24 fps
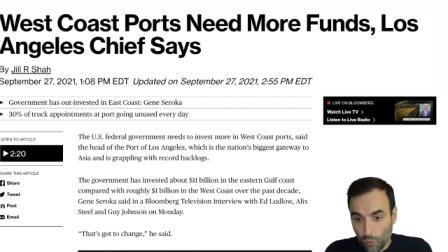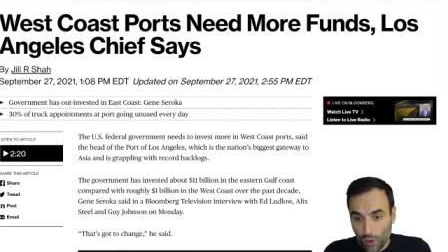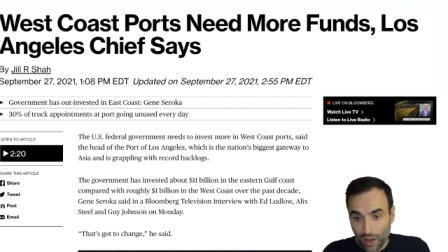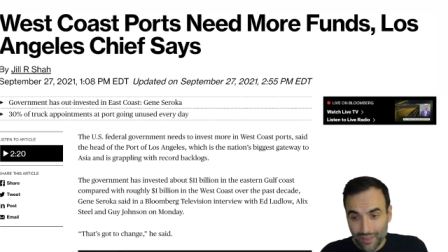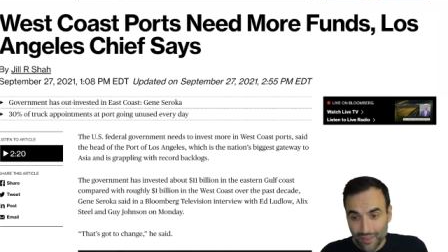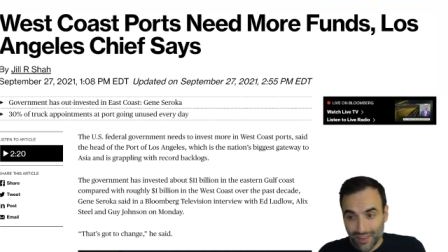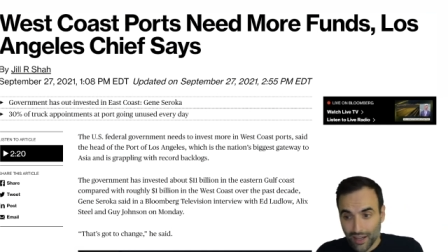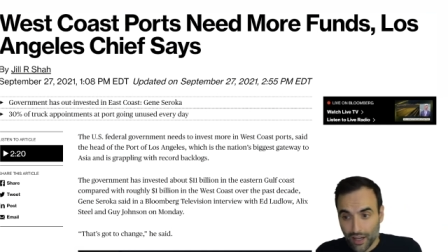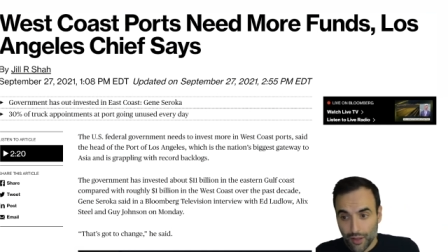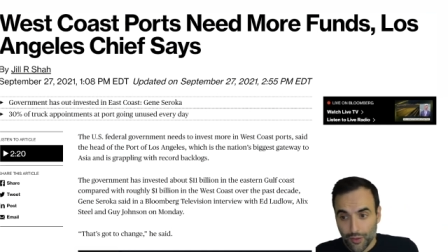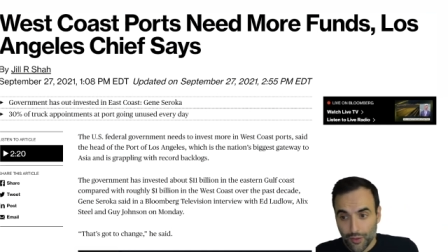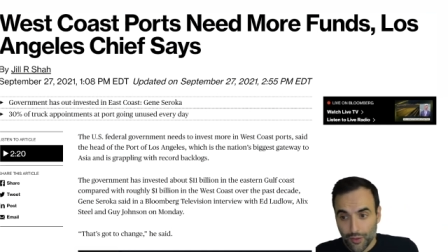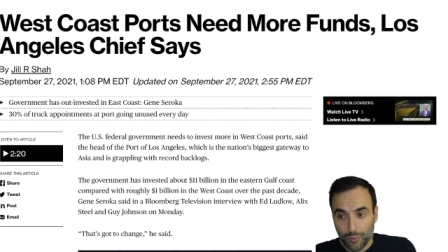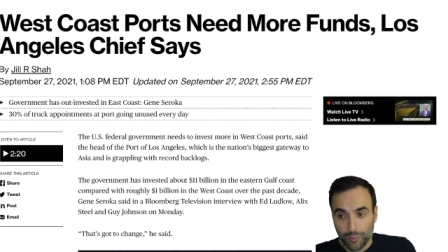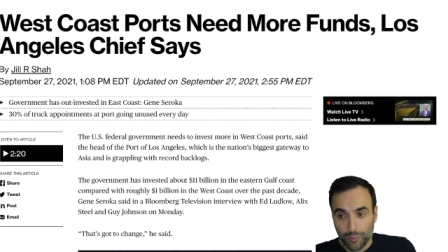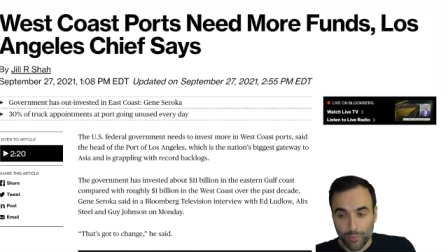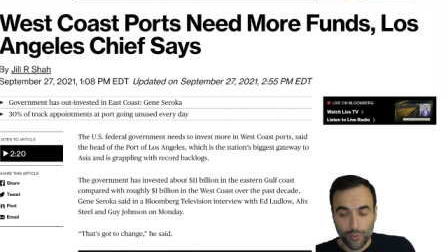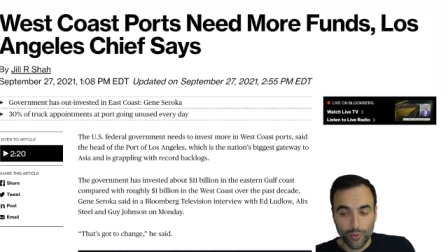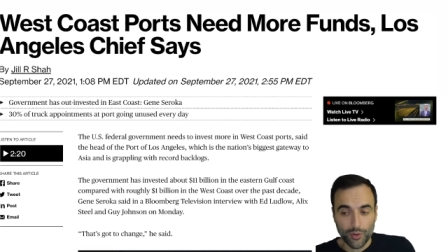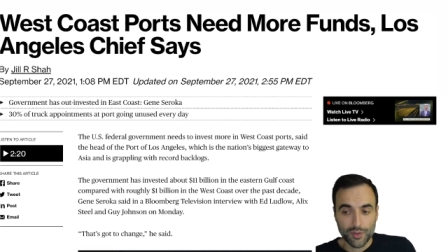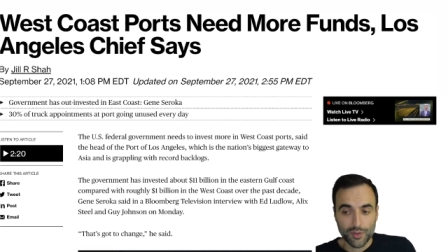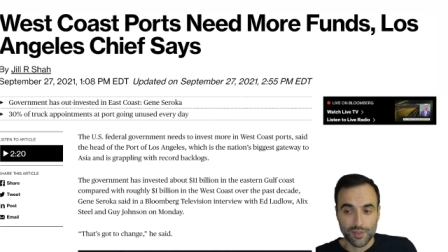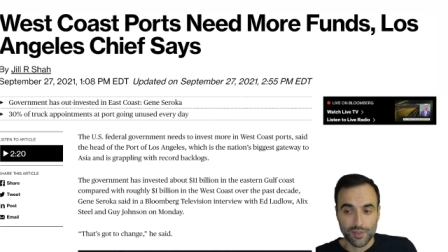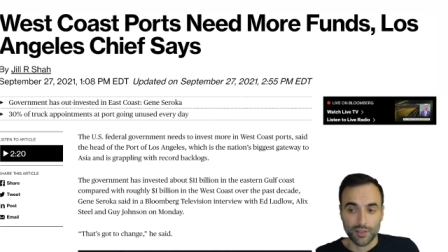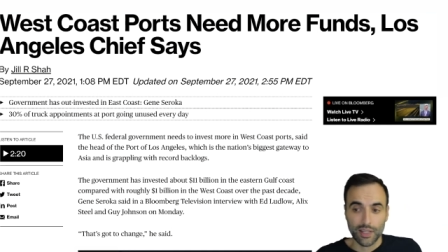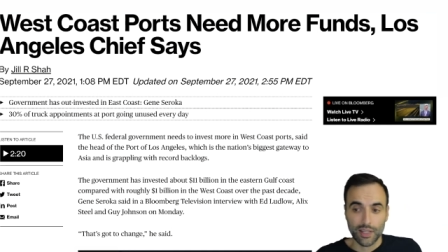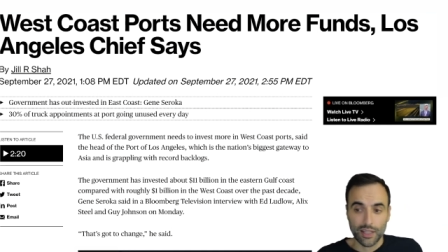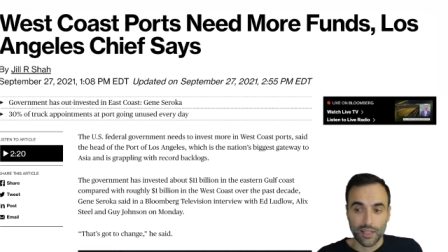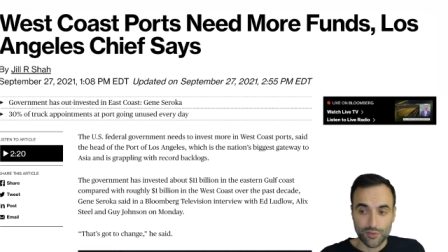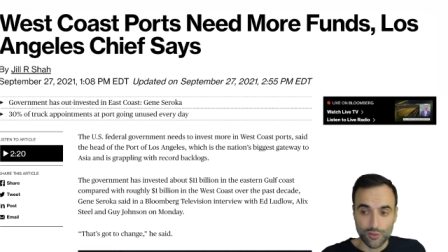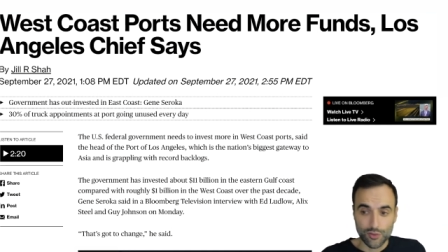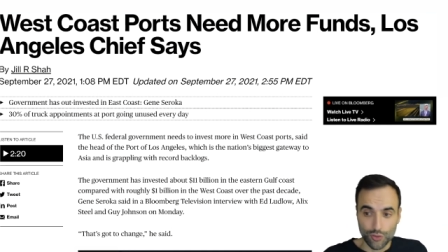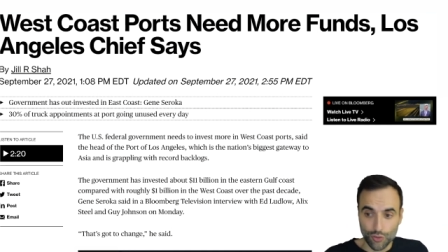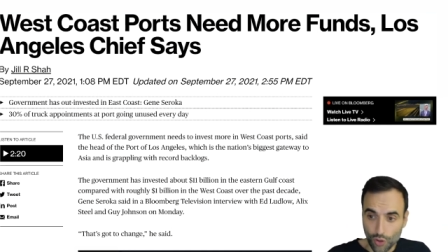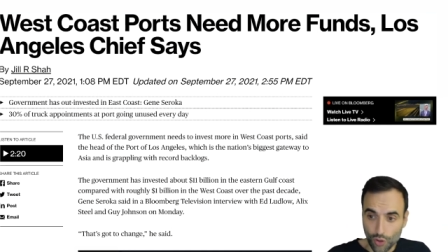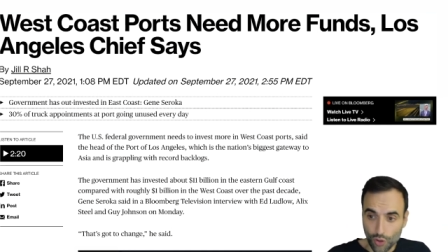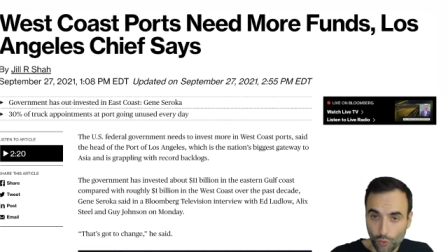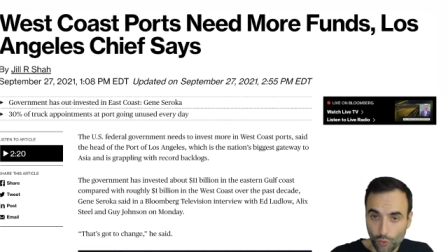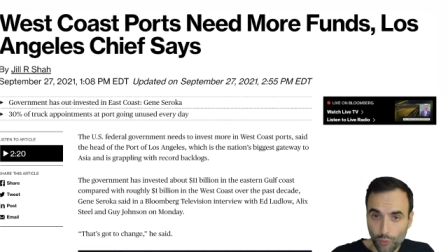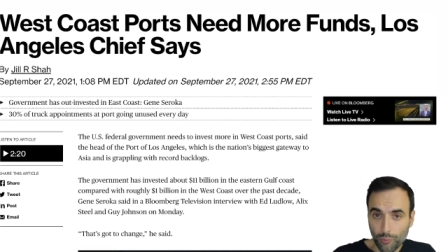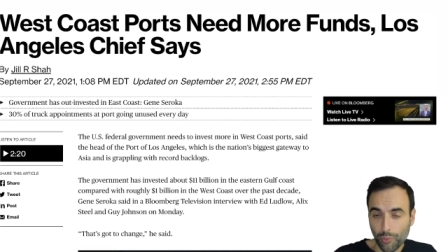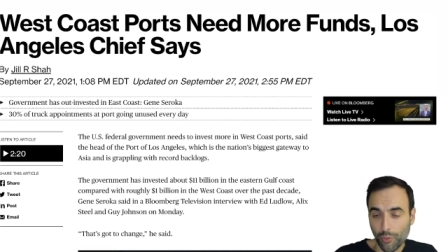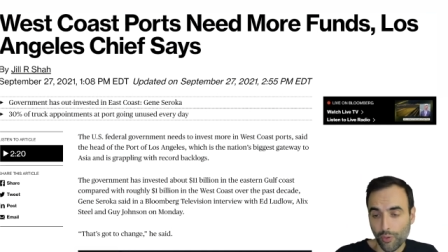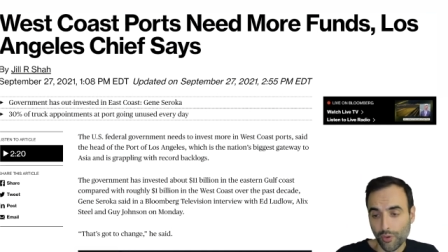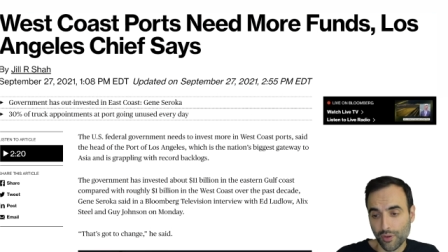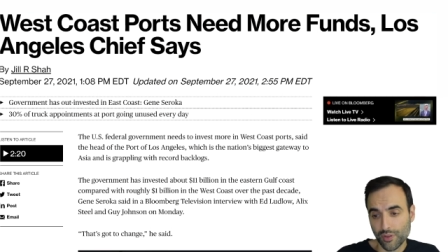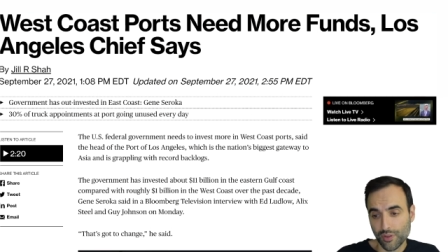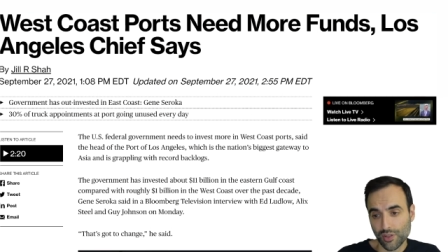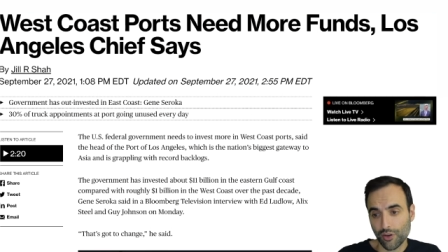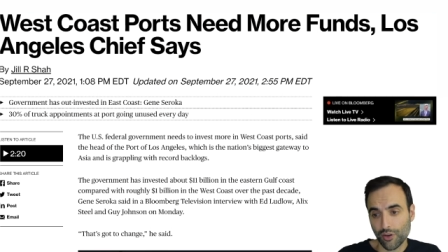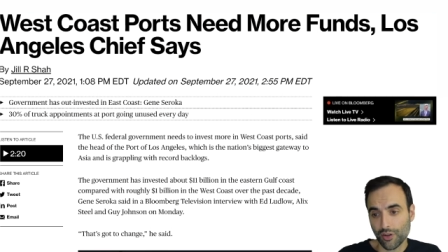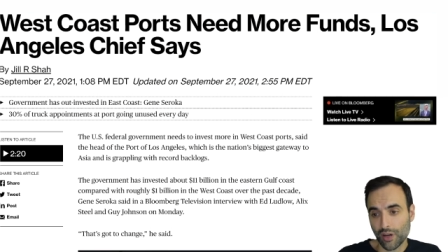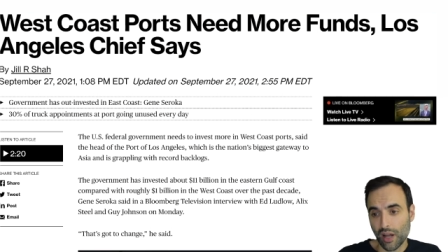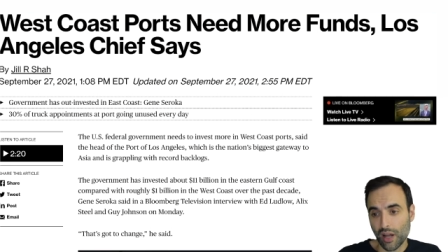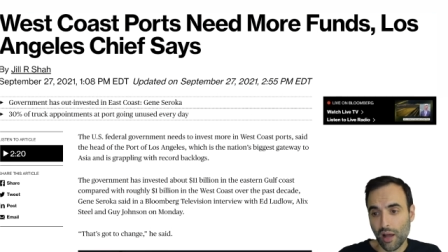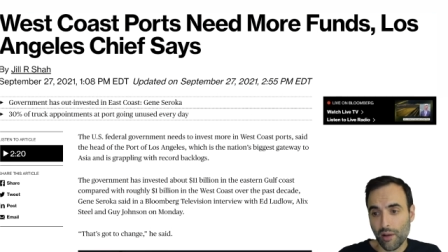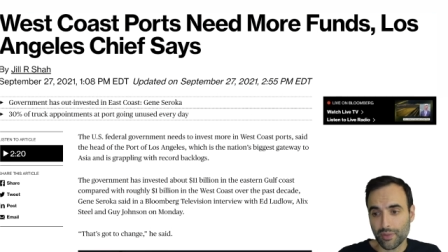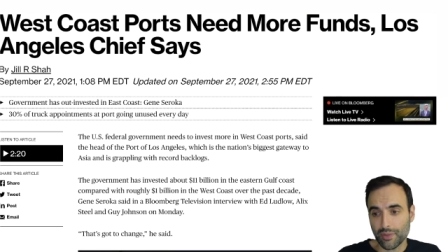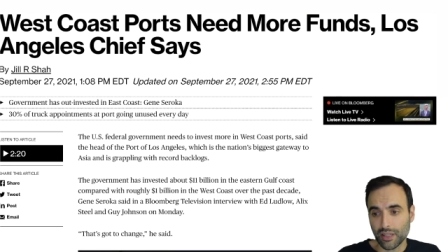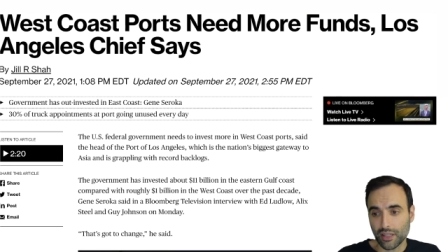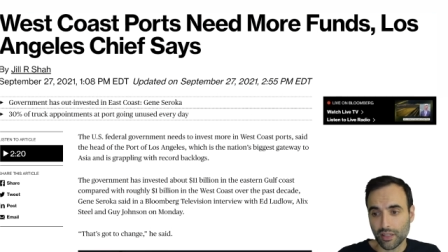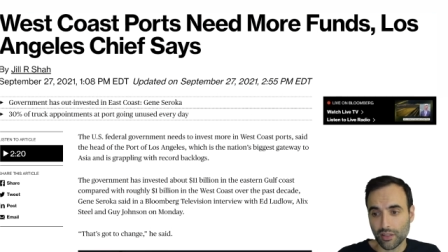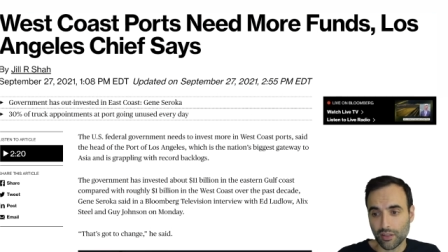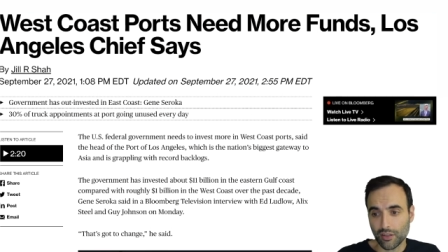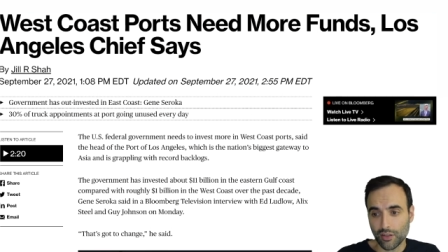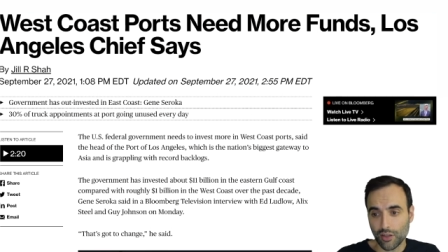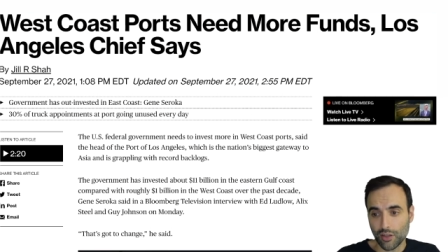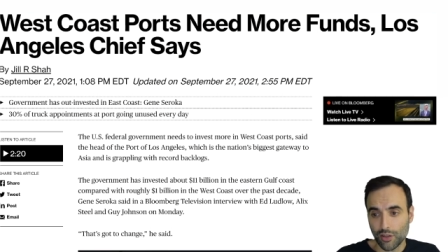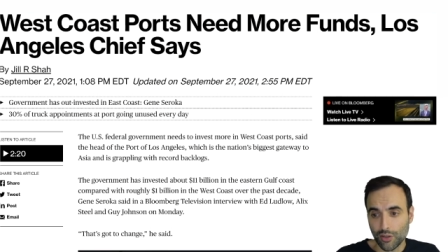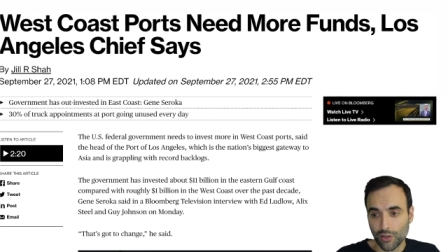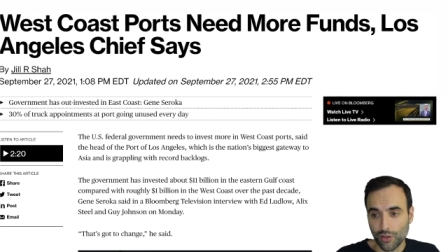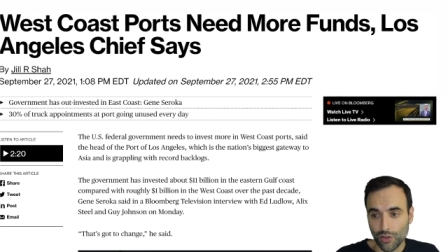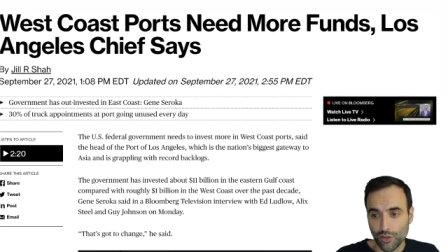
why the other ports and lesser known ports are not being